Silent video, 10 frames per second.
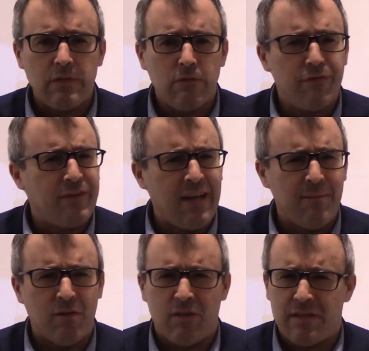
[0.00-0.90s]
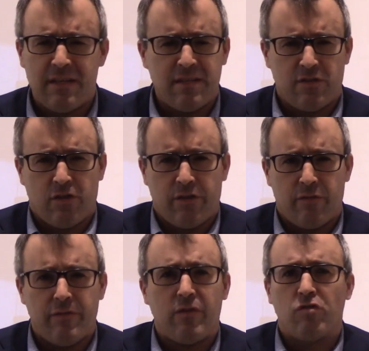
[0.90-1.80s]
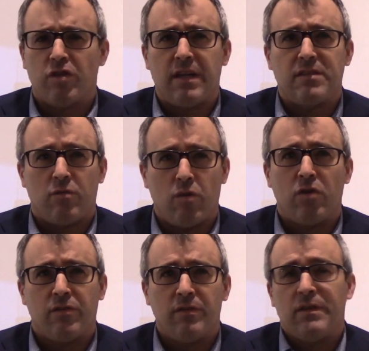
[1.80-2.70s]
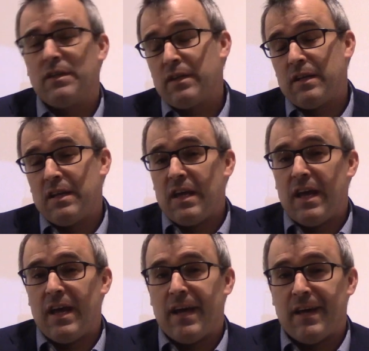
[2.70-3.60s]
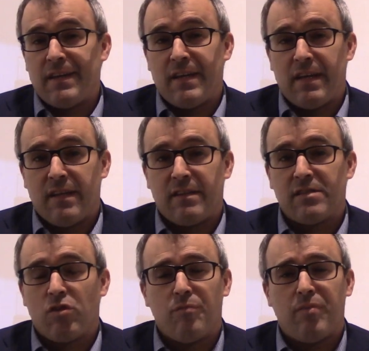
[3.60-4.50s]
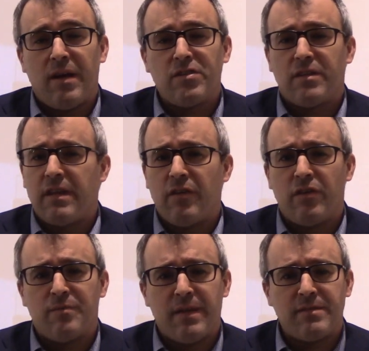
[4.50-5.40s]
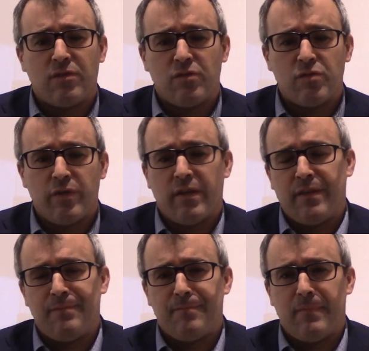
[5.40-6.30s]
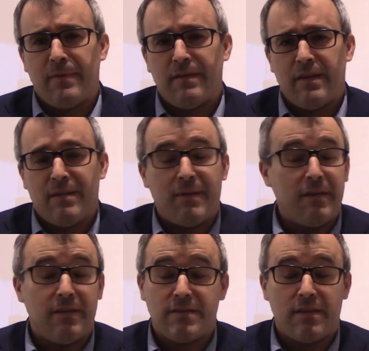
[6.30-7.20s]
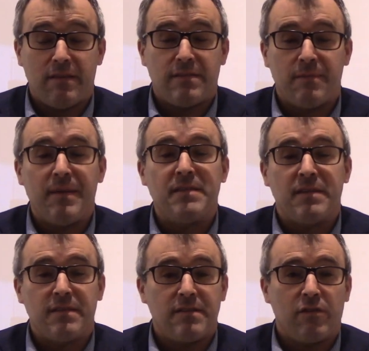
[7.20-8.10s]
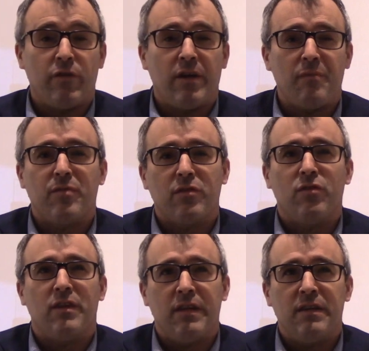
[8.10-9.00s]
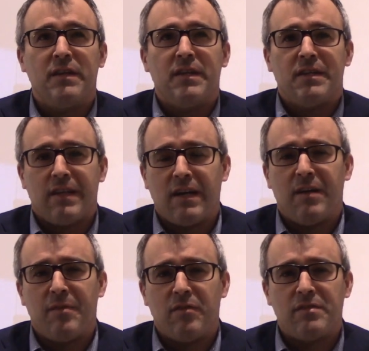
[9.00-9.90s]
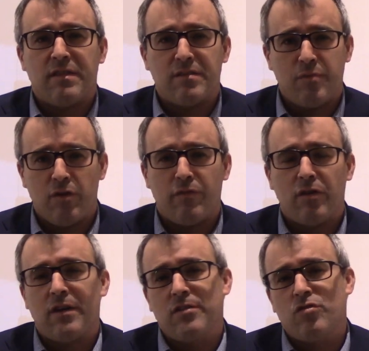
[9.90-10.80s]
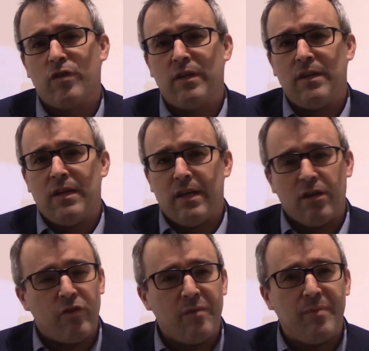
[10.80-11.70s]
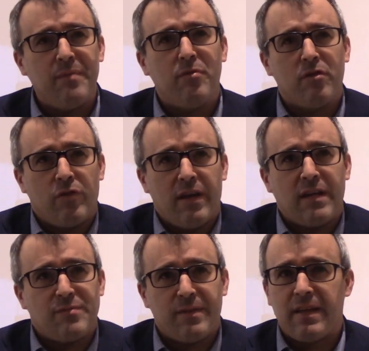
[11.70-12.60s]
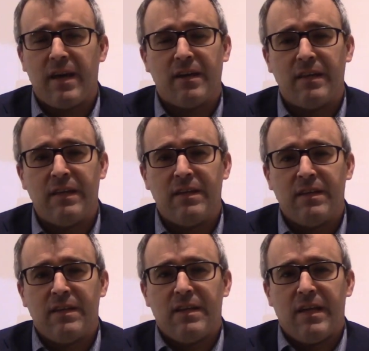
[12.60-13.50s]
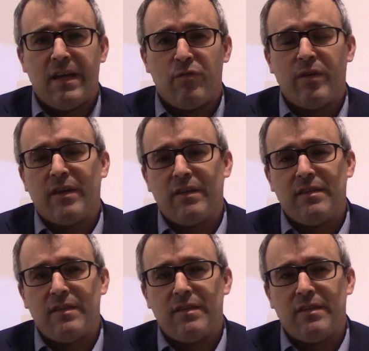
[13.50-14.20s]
with phenomenal ideas that are going to revolutionize the world. And this whole project down here in Mexico is really, it's amazing. It's a great opportunity to come here and see this beautiful country and great people, great hospitality, and really